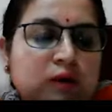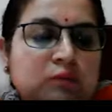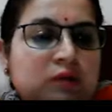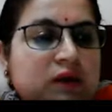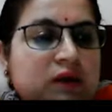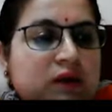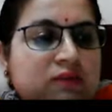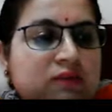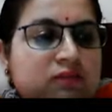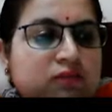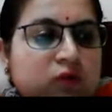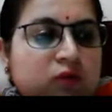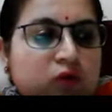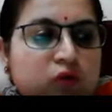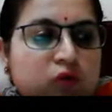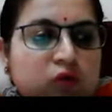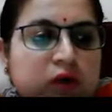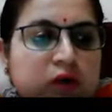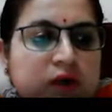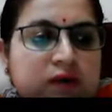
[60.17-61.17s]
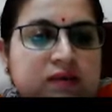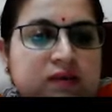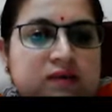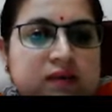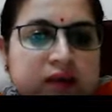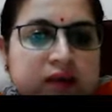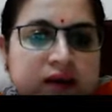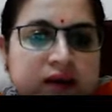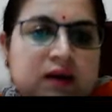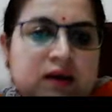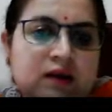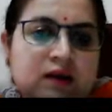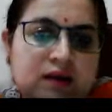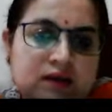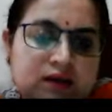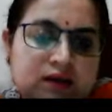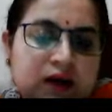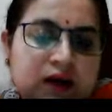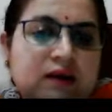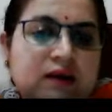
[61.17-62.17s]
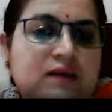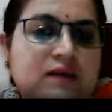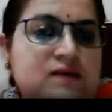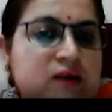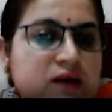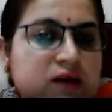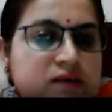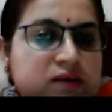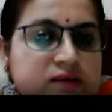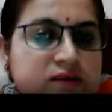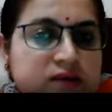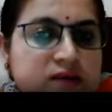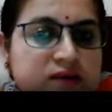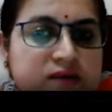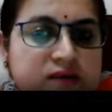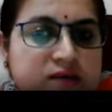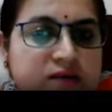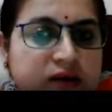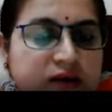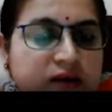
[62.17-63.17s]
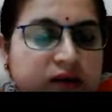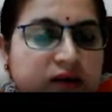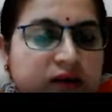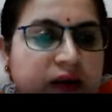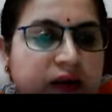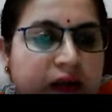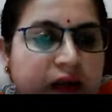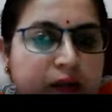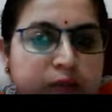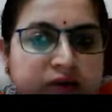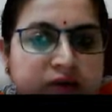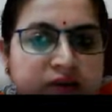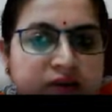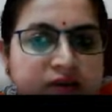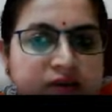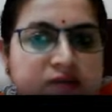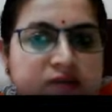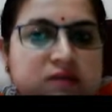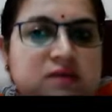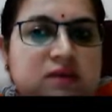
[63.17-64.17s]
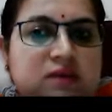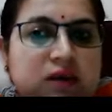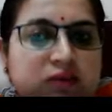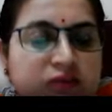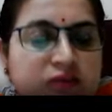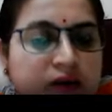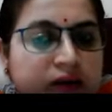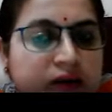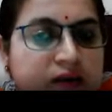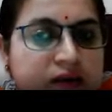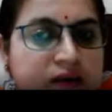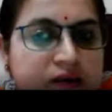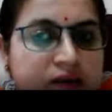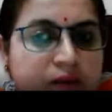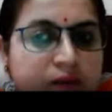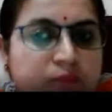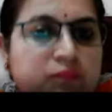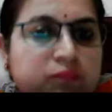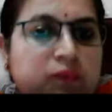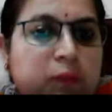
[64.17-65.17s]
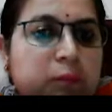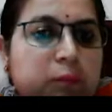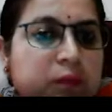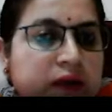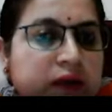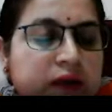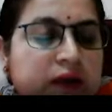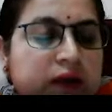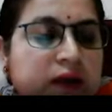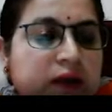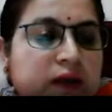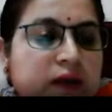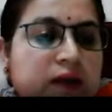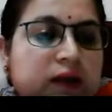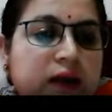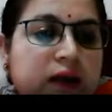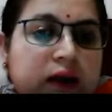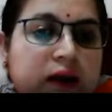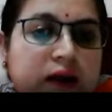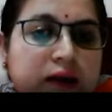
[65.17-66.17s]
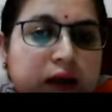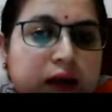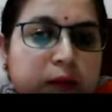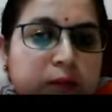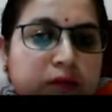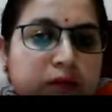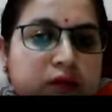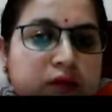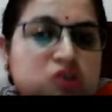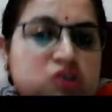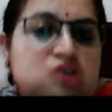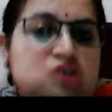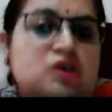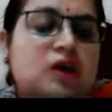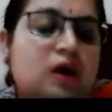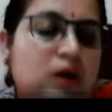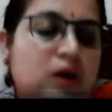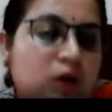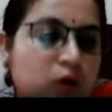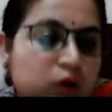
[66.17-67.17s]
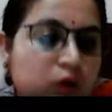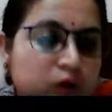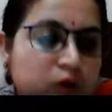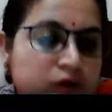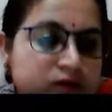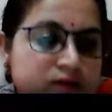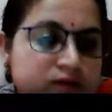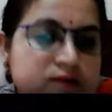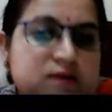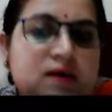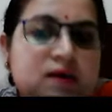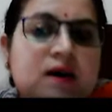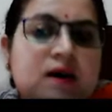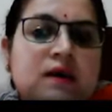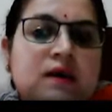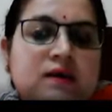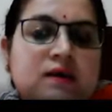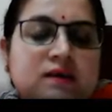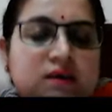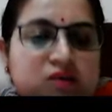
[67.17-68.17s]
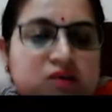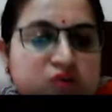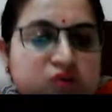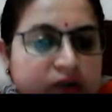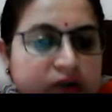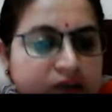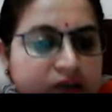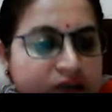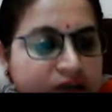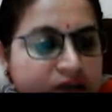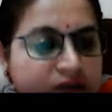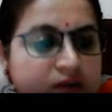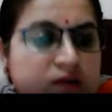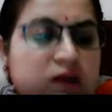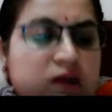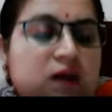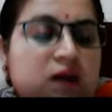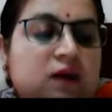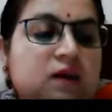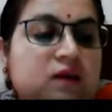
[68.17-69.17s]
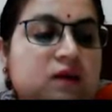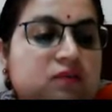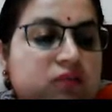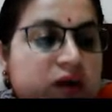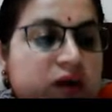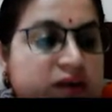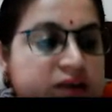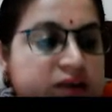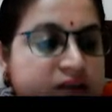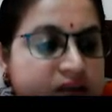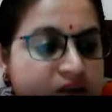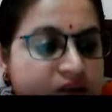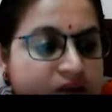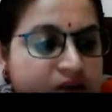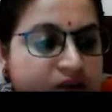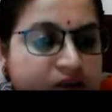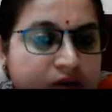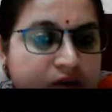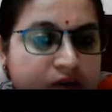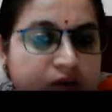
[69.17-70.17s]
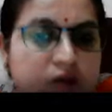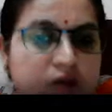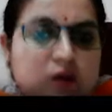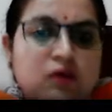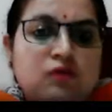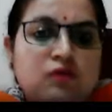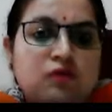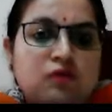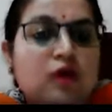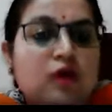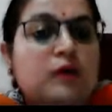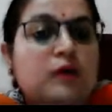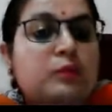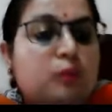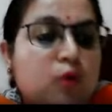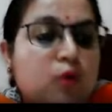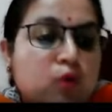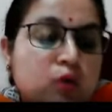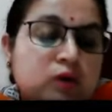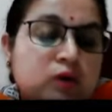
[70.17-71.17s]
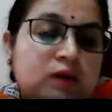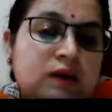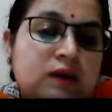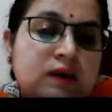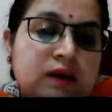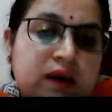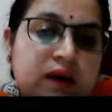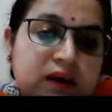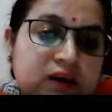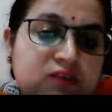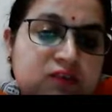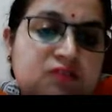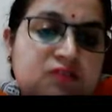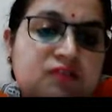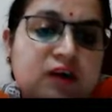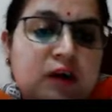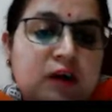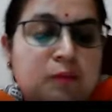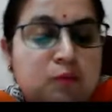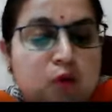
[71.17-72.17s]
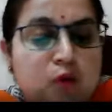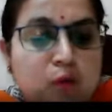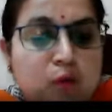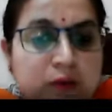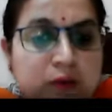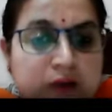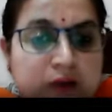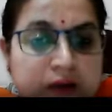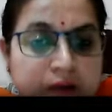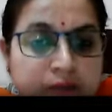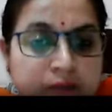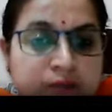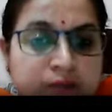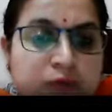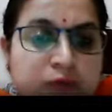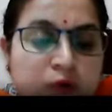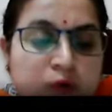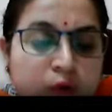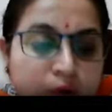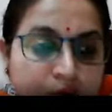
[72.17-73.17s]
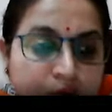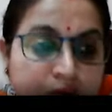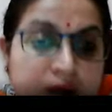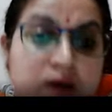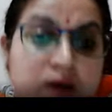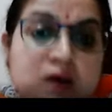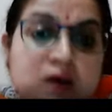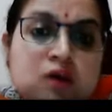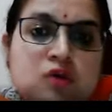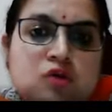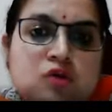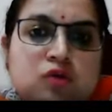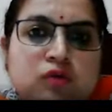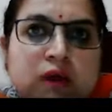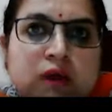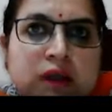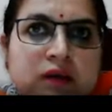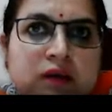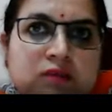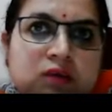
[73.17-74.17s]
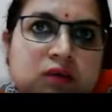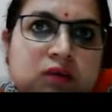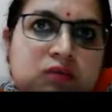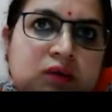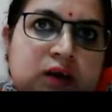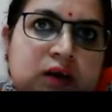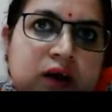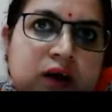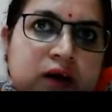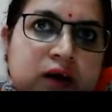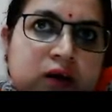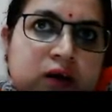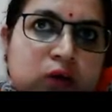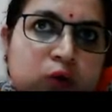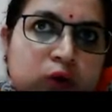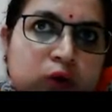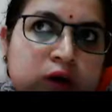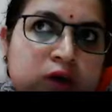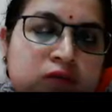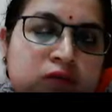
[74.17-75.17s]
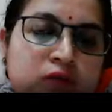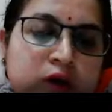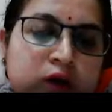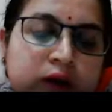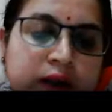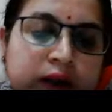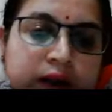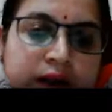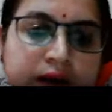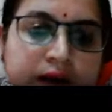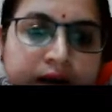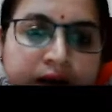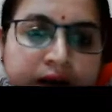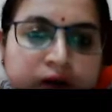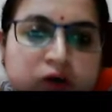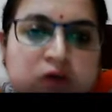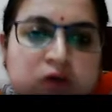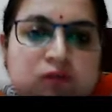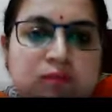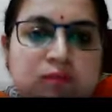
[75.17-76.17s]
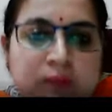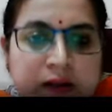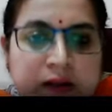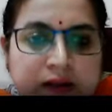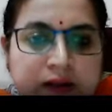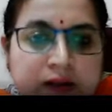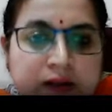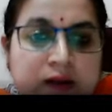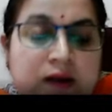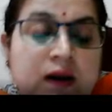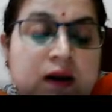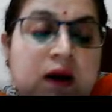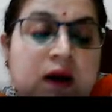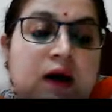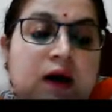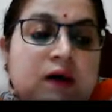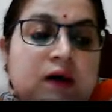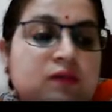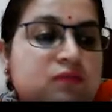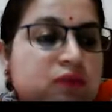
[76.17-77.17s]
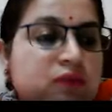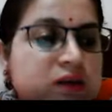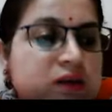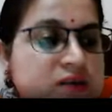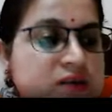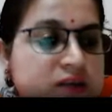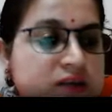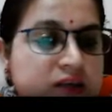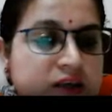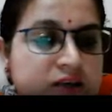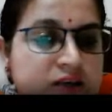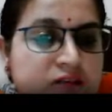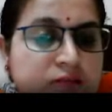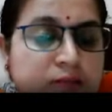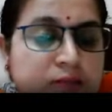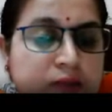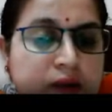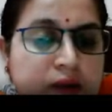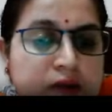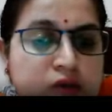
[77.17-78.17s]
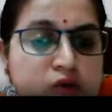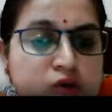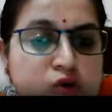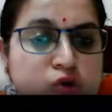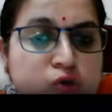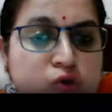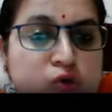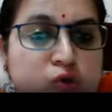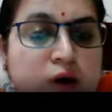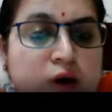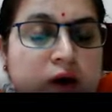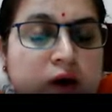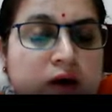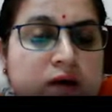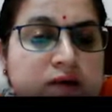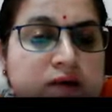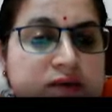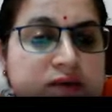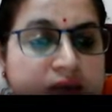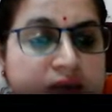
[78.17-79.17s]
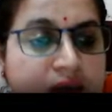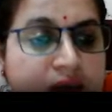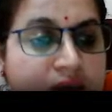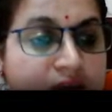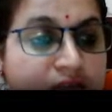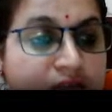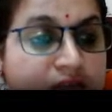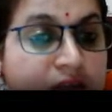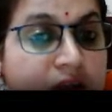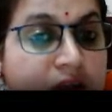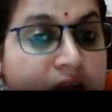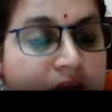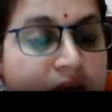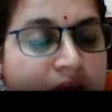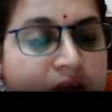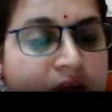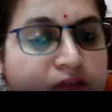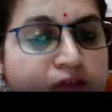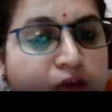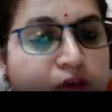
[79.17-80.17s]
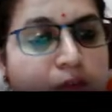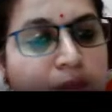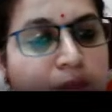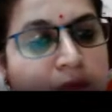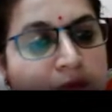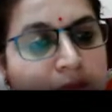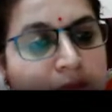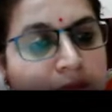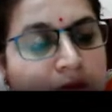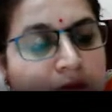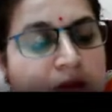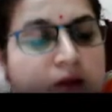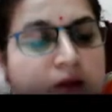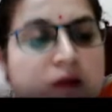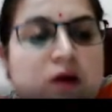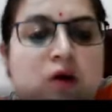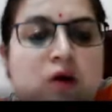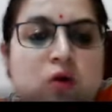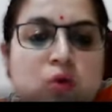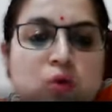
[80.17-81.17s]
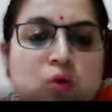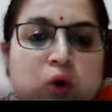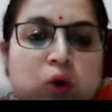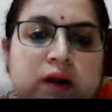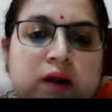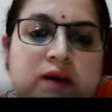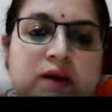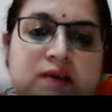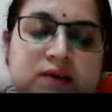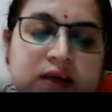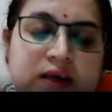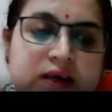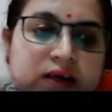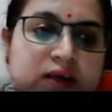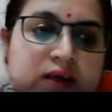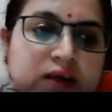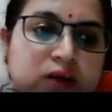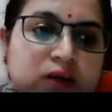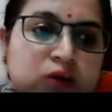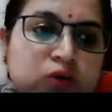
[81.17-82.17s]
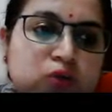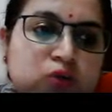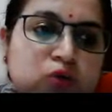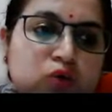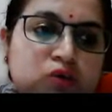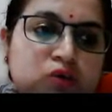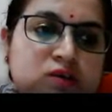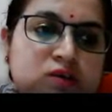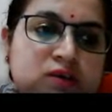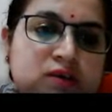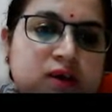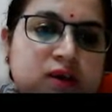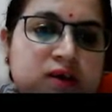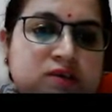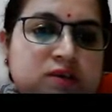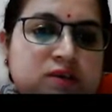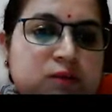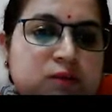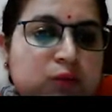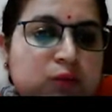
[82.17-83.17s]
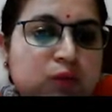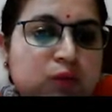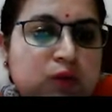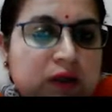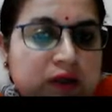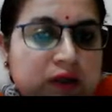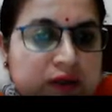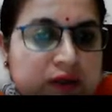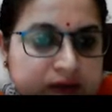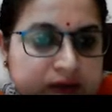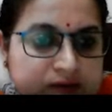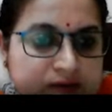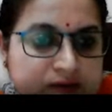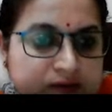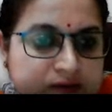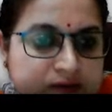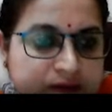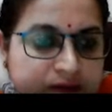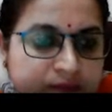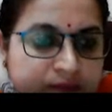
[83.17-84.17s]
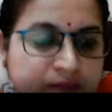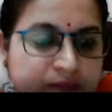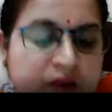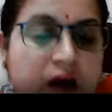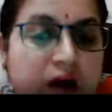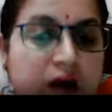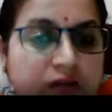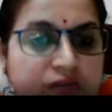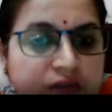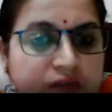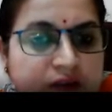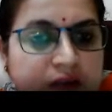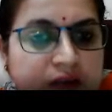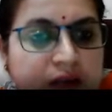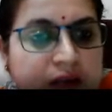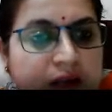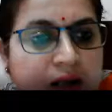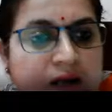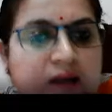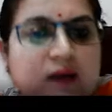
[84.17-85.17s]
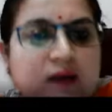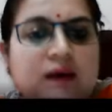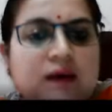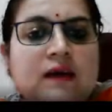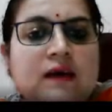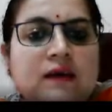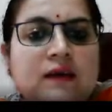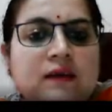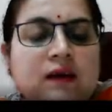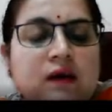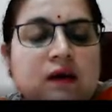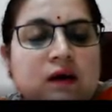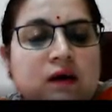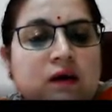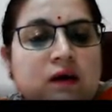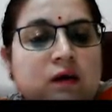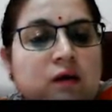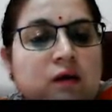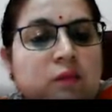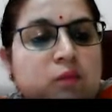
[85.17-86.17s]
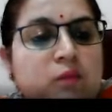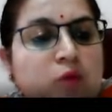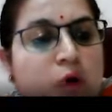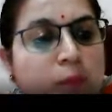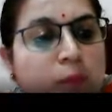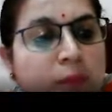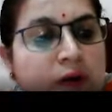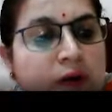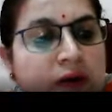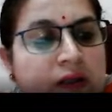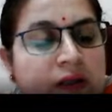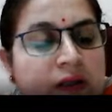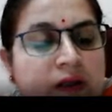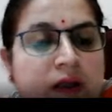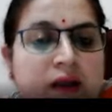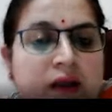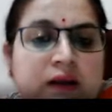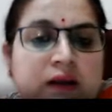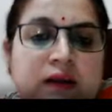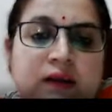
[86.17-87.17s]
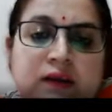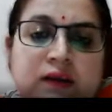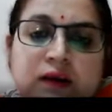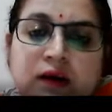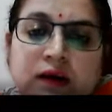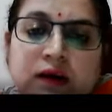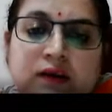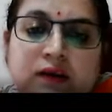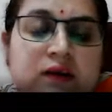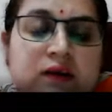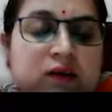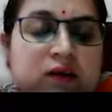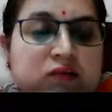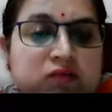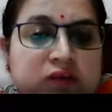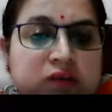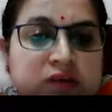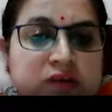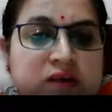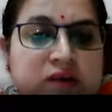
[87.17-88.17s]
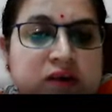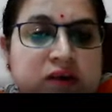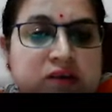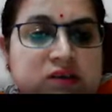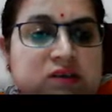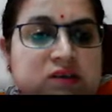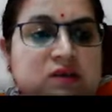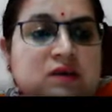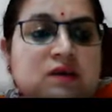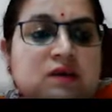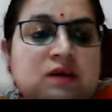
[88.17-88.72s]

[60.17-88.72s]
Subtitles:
brief, what we can say, that disaster is a sudden calamitous event bringing great damage, loss, destruction, devastation for both life and property. Okay, so whenever we are going for any kind of planning, our first aim is to save the life of people who are residing into those disaster prone areas. After that, the property and the other infrastructure